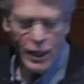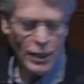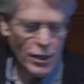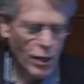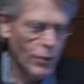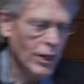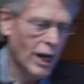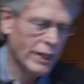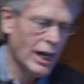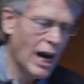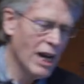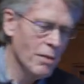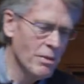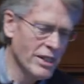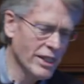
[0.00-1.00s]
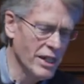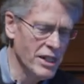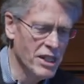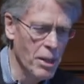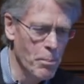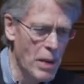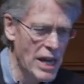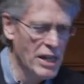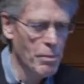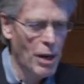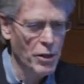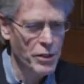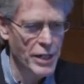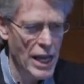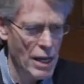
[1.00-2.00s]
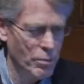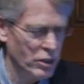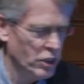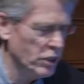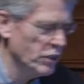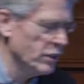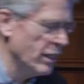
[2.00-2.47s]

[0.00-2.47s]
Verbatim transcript: you know, economists can debate about damages